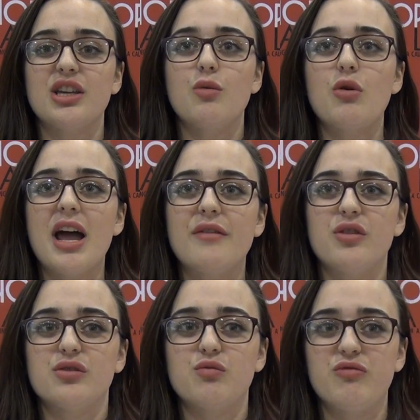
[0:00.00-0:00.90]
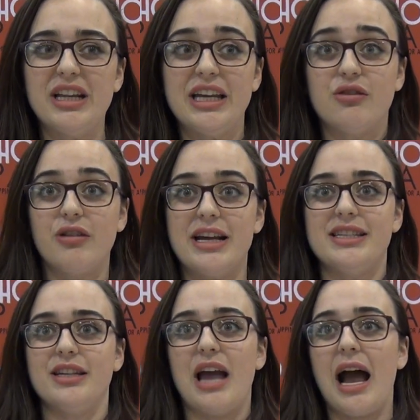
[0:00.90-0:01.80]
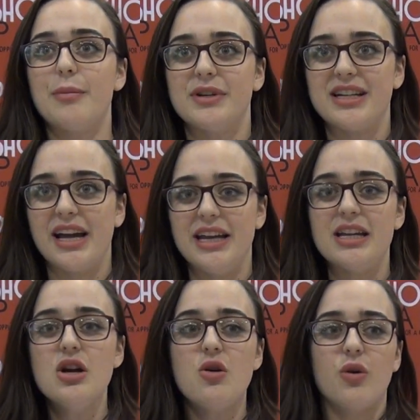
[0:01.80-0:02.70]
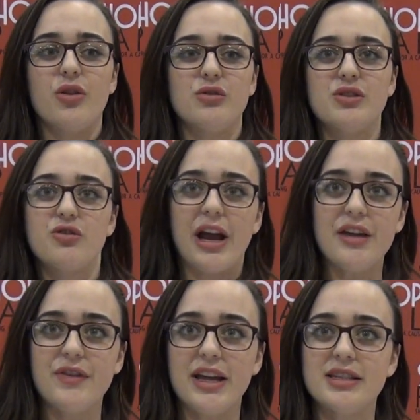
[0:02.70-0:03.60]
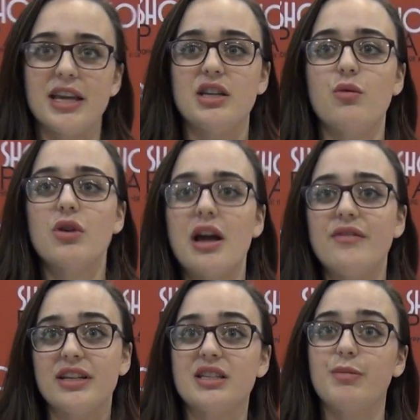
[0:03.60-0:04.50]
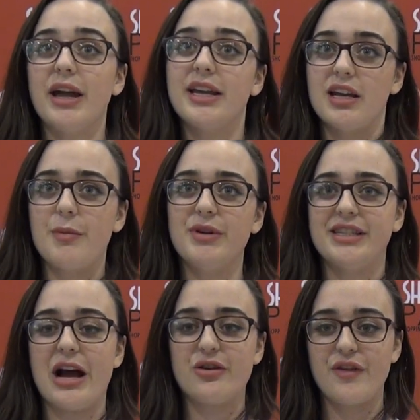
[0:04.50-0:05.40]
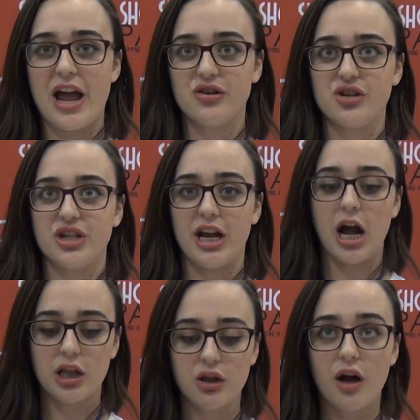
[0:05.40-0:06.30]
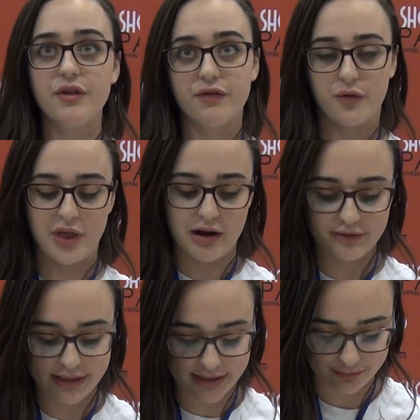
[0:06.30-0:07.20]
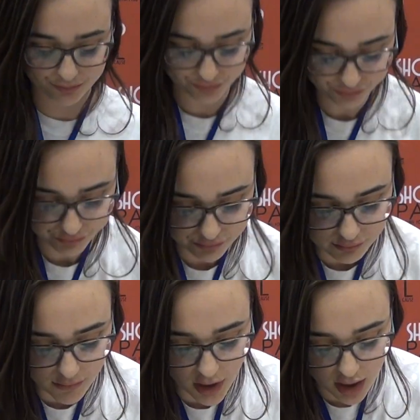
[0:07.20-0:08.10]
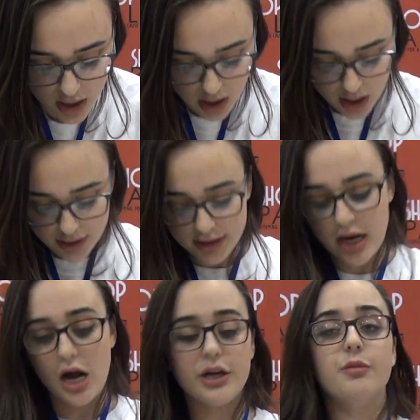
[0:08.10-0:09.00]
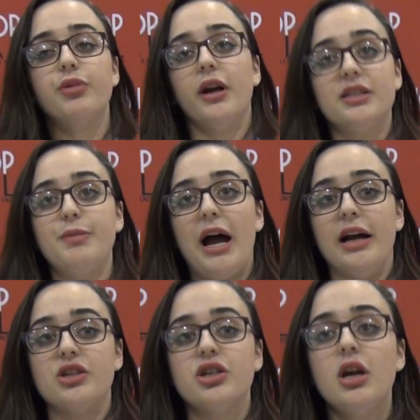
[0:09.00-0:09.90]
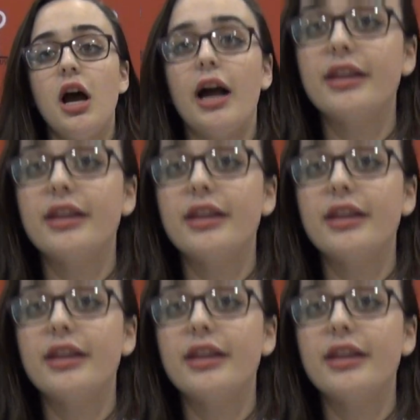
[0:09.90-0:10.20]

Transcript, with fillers: you won't have those really crazy appetite or those cravings, and you won't have that spike and up and down of energy. I love it for that reason the Iron Plus patch. I